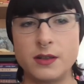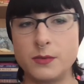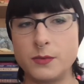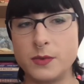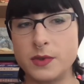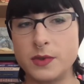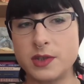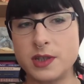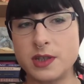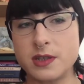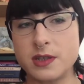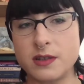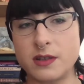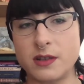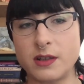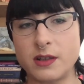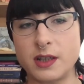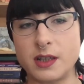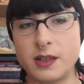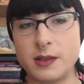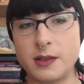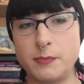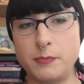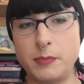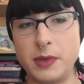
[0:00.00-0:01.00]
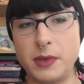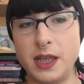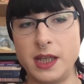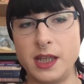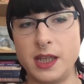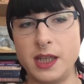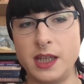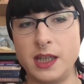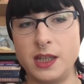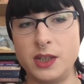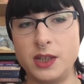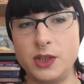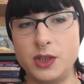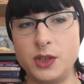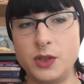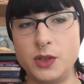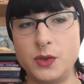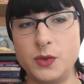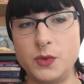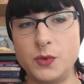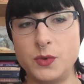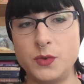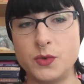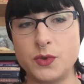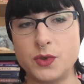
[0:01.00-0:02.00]
which is like a pinky
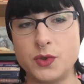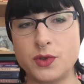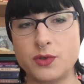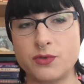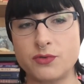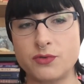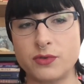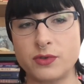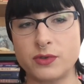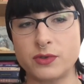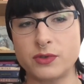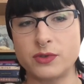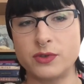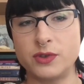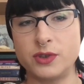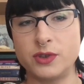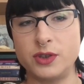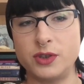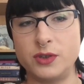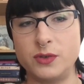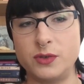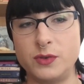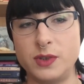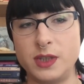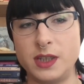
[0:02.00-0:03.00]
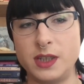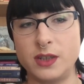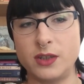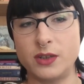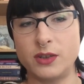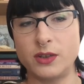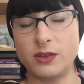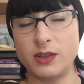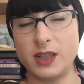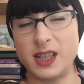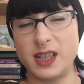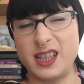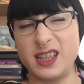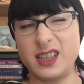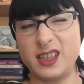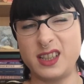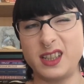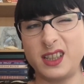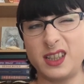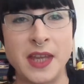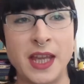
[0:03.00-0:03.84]
neutral nudie colour.